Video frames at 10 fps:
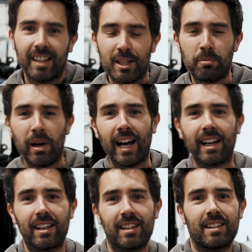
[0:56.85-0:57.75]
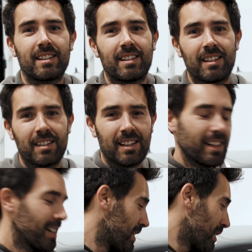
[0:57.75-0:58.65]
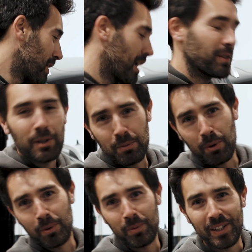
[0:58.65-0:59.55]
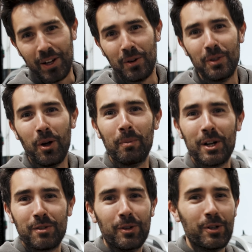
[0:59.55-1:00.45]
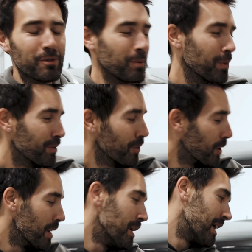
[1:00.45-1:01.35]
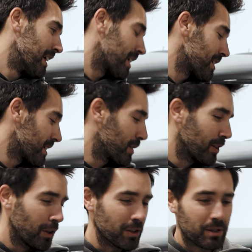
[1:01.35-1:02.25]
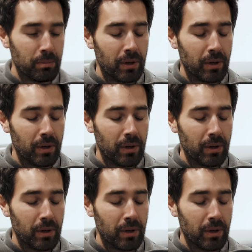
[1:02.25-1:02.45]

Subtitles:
It's back. There's probably not much footage from before as it got lost.